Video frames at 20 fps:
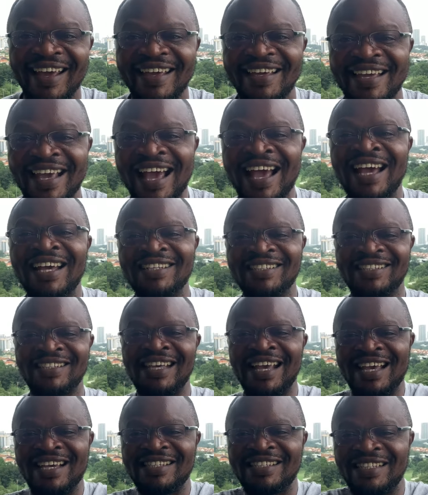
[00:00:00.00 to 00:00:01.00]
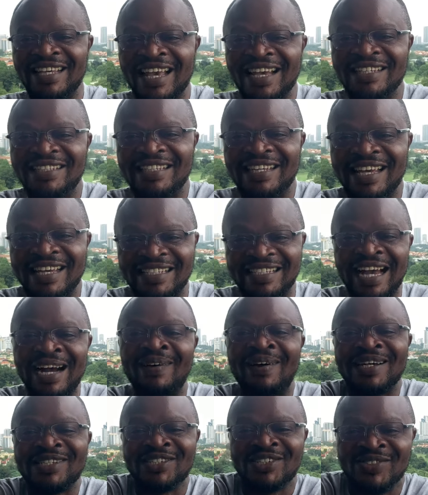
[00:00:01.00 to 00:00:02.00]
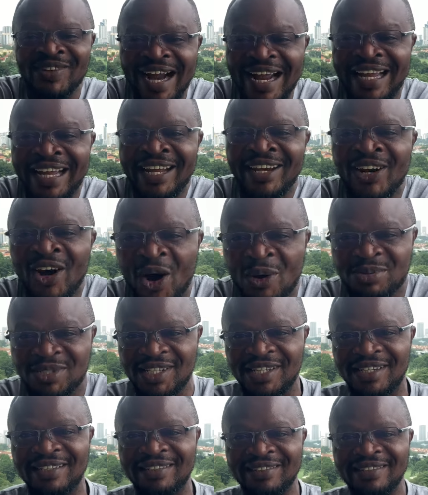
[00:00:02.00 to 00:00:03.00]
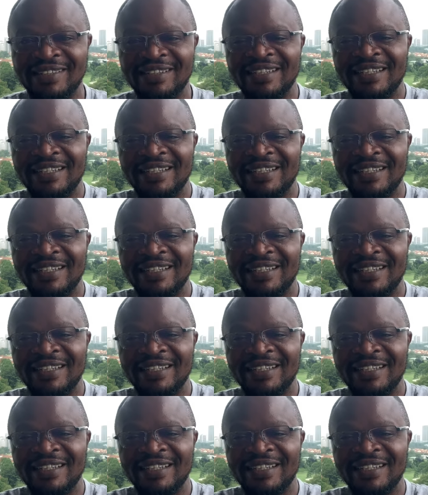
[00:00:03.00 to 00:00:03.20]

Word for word: yes, yes, yes, yes. Our striking option.